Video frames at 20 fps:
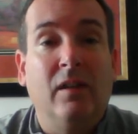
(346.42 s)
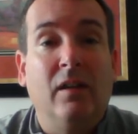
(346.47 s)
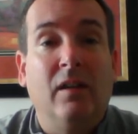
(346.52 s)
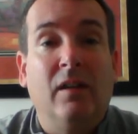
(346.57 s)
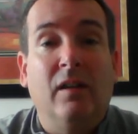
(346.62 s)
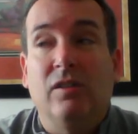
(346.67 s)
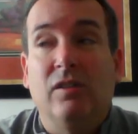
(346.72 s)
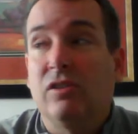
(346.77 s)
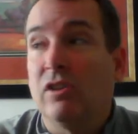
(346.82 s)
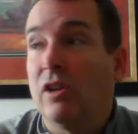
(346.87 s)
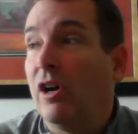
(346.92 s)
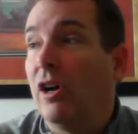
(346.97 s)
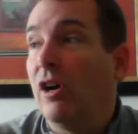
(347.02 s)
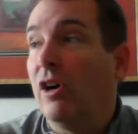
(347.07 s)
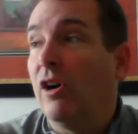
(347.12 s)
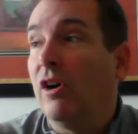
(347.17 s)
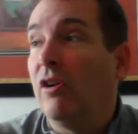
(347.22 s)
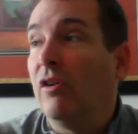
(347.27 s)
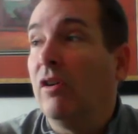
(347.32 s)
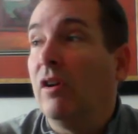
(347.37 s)

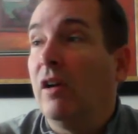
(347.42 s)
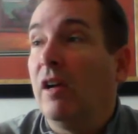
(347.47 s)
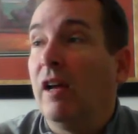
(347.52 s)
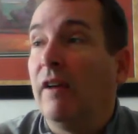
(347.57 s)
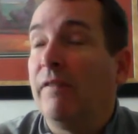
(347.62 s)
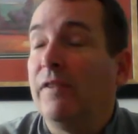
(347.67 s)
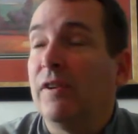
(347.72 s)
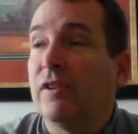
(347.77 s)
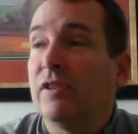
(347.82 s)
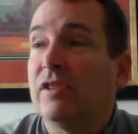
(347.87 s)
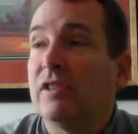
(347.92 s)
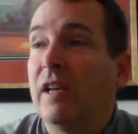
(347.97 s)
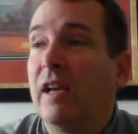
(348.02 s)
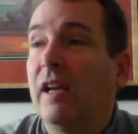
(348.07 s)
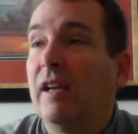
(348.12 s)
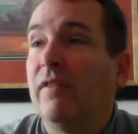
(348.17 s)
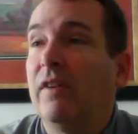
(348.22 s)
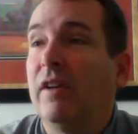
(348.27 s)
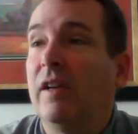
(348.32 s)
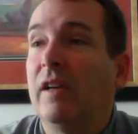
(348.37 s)
So if you're
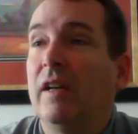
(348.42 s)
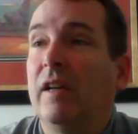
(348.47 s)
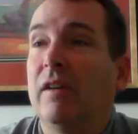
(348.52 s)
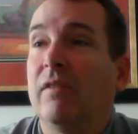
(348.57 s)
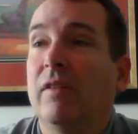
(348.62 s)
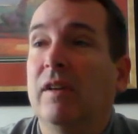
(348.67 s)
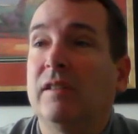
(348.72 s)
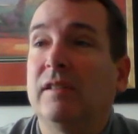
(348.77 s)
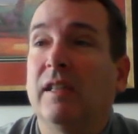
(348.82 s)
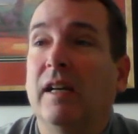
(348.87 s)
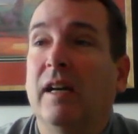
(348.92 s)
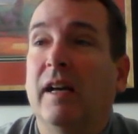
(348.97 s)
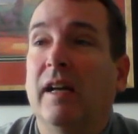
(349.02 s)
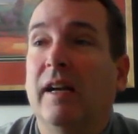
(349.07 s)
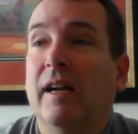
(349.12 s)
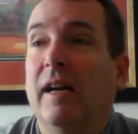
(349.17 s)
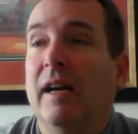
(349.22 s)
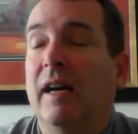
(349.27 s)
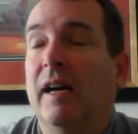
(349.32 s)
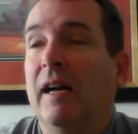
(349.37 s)
saving, what's
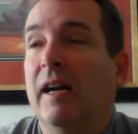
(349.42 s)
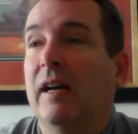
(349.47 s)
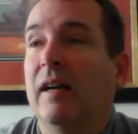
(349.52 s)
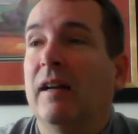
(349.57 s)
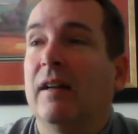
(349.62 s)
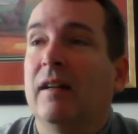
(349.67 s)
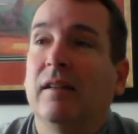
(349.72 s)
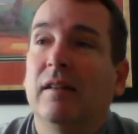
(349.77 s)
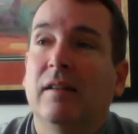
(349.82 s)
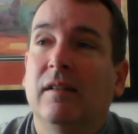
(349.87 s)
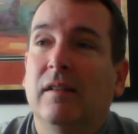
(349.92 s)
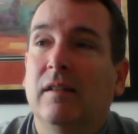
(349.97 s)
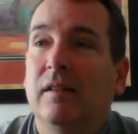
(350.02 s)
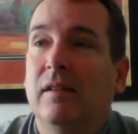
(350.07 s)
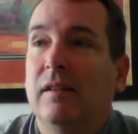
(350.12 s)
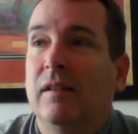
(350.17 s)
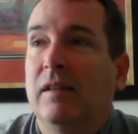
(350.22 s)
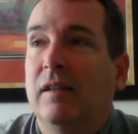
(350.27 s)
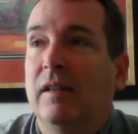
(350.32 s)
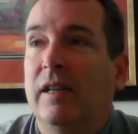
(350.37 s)
that?
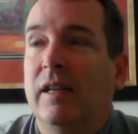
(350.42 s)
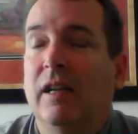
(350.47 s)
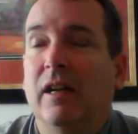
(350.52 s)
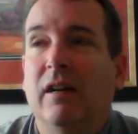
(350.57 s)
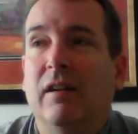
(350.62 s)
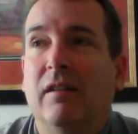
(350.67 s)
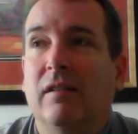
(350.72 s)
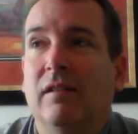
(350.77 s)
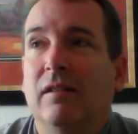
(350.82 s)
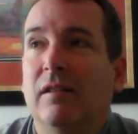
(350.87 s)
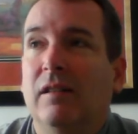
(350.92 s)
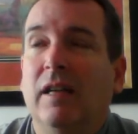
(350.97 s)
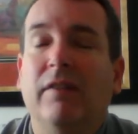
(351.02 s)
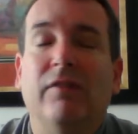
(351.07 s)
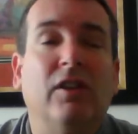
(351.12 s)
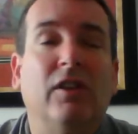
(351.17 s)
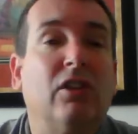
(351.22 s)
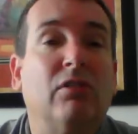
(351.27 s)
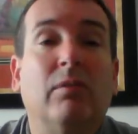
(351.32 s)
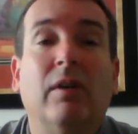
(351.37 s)

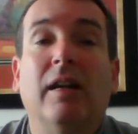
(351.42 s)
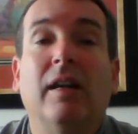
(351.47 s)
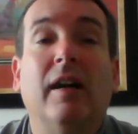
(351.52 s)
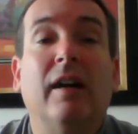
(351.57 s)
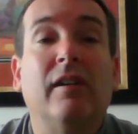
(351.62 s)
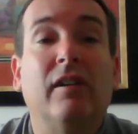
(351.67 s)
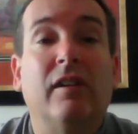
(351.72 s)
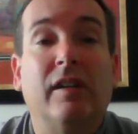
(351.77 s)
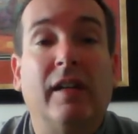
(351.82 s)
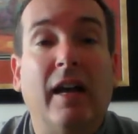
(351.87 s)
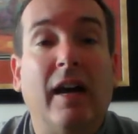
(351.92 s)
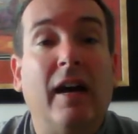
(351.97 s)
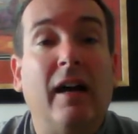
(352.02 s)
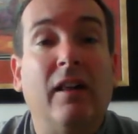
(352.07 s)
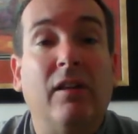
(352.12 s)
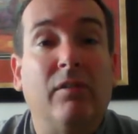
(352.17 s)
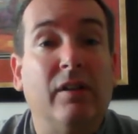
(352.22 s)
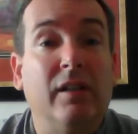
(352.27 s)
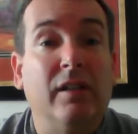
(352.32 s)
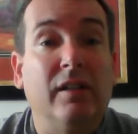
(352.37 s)
Even 300
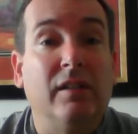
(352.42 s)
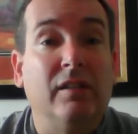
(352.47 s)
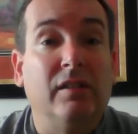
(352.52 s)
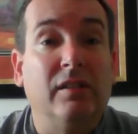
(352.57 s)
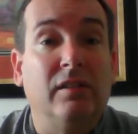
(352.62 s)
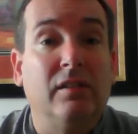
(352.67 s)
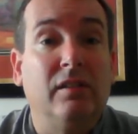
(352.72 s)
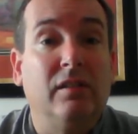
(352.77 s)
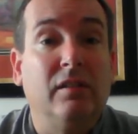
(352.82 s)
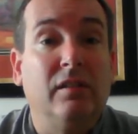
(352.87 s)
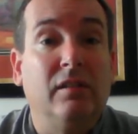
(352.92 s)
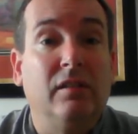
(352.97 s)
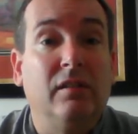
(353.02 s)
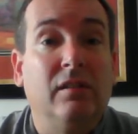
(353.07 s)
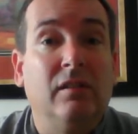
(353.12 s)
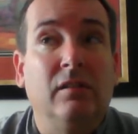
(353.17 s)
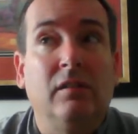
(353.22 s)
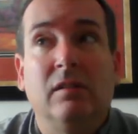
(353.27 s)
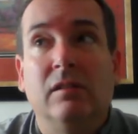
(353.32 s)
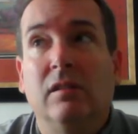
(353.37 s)
calories.
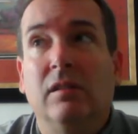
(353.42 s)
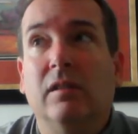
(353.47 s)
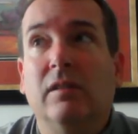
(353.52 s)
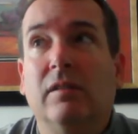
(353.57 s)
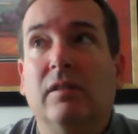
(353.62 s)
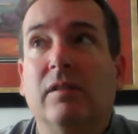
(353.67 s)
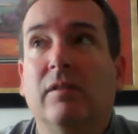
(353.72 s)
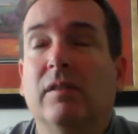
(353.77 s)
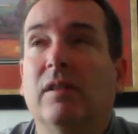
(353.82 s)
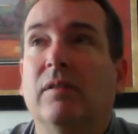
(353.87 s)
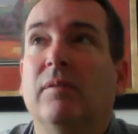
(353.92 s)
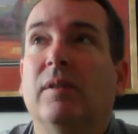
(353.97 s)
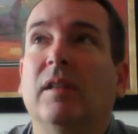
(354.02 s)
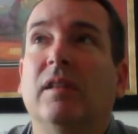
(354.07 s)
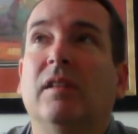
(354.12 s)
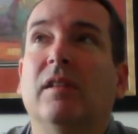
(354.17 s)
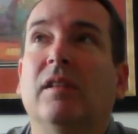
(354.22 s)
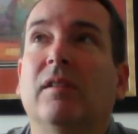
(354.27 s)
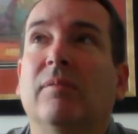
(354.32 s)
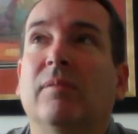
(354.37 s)

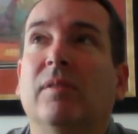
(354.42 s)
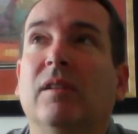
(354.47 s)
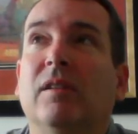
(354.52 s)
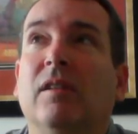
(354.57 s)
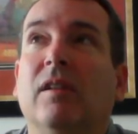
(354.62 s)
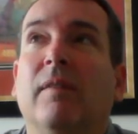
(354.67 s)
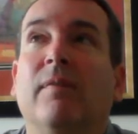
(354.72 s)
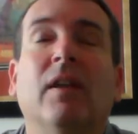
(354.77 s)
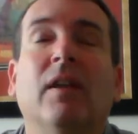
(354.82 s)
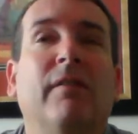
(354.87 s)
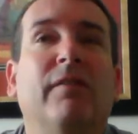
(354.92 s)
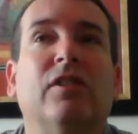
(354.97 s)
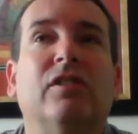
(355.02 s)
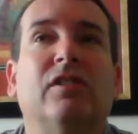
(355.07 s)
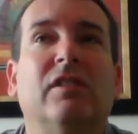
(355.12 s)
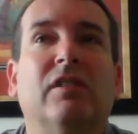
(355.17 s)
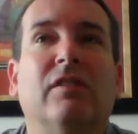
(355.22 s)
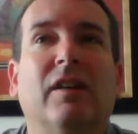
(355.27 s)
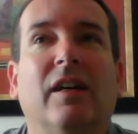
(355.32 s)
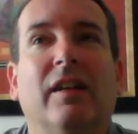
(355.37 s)

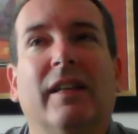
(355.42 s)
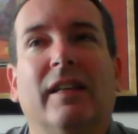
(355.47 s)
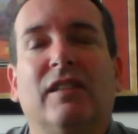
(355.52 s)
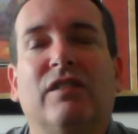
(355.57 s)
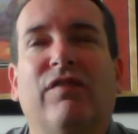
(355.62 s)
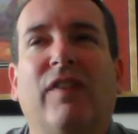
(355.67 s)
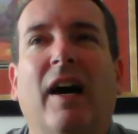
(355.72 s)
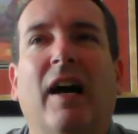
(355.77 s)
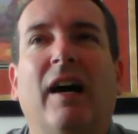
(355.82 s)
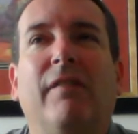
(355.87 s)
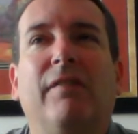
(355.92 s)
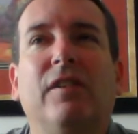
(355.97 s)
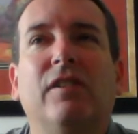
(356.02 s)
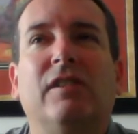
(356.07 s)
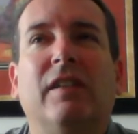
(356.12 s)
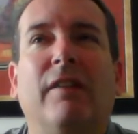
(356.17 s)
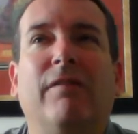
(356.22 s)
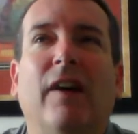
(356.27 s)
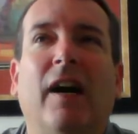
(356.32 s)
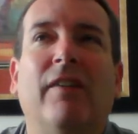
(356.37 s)
If that's five. If you
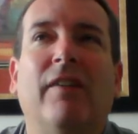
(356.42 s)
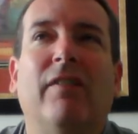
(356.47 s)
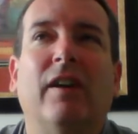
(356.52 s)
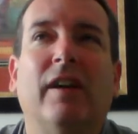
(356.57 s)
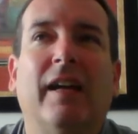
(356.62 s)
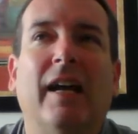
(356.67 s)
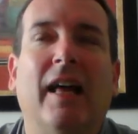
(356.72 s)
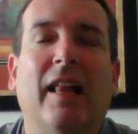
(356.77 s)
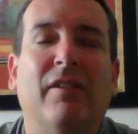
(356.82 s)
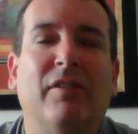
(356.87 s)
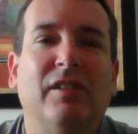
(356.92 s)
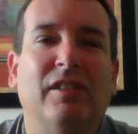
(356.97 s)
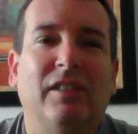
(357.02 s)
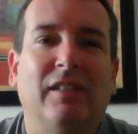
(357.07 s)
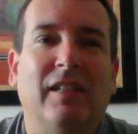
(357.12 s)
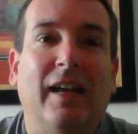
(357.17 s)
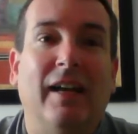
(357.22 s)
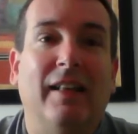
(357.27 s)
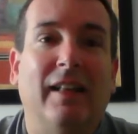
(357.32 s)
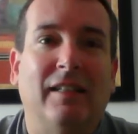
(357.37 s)
say 500 calories a
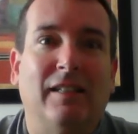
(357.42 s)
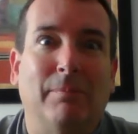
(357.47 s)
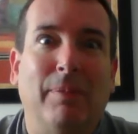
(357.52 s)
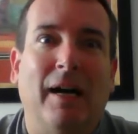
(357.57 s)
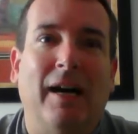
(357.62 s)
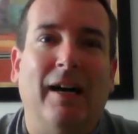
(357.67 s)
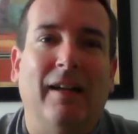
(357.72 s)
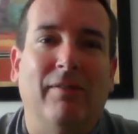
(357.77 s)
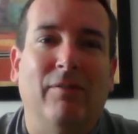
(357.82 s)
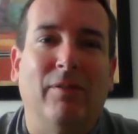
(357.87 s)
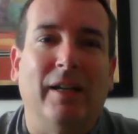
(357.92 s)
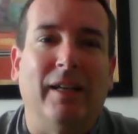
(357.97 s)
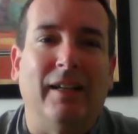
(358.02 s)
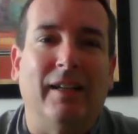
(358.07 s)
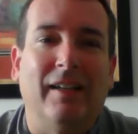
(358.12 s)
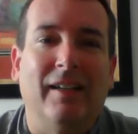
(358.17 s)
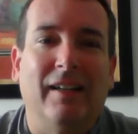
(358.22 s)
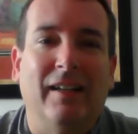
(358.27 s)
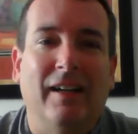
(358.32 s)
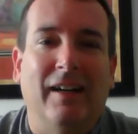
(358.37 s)
day, that's a pound a
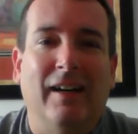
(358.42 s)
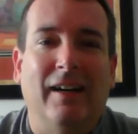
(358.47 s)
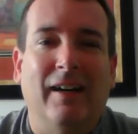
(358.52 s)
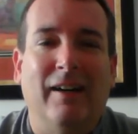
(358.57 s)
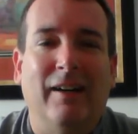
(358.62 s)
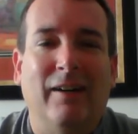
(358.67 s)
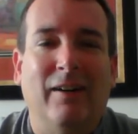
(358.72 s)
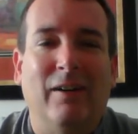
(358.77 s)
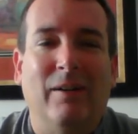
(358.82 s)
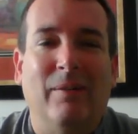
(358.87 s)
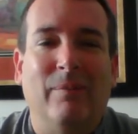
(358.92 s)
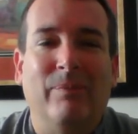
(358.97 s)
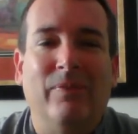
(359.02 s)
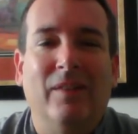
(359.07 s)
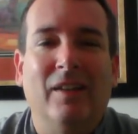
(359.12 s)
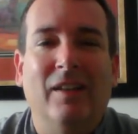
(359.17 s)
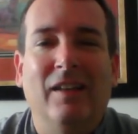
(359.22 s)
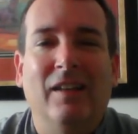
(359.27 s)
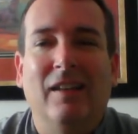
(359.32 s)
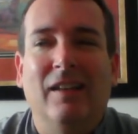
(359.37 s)
week.
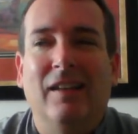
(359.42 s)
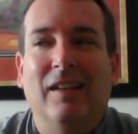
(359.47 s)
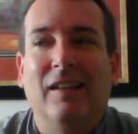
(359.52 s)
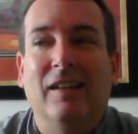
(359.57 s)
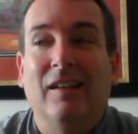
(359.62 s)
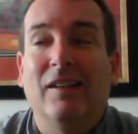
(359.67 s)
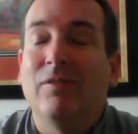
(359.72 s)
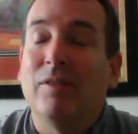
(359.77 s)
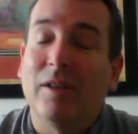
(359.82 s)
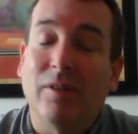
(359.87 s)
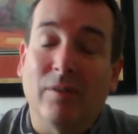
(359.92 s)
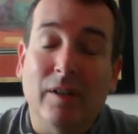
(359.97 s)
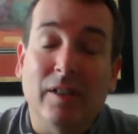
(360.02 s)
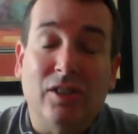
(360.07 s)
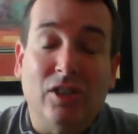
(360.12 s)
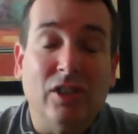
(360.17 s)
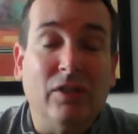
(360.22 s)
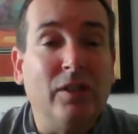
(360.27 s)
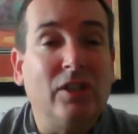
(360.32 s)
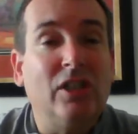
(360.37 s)

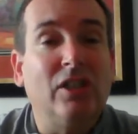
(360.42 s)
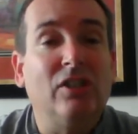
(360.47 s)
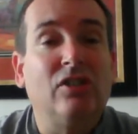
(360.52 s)
Which is